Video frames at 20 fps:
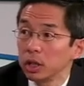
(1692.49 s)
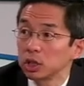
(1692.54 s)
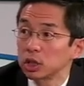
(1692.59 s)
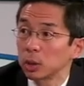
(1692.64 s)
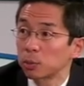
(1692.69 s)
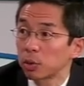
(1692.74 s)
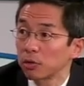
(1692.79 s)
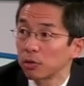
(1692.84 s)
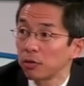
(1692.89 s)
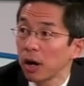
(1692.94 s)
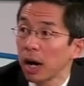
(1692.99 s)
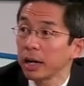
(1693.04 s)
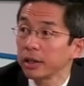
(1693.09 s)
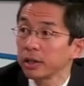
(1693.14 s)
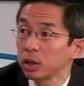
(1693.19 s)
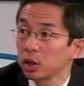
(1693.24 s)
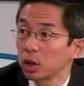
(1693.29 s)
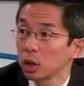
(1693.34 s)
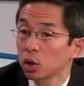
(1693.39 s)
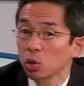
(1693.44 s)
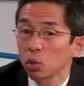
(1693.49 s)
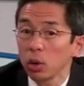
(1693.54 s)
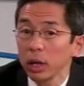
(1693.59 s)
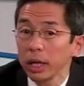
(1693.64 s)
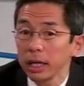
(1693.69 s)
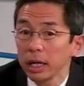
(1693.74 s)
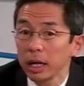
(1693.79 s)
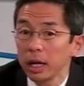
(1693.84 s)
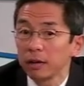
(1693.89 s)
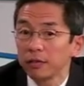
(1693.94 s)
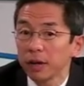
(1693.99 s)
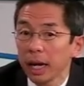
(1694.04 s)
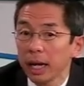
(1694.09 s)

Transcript: to provide the degree of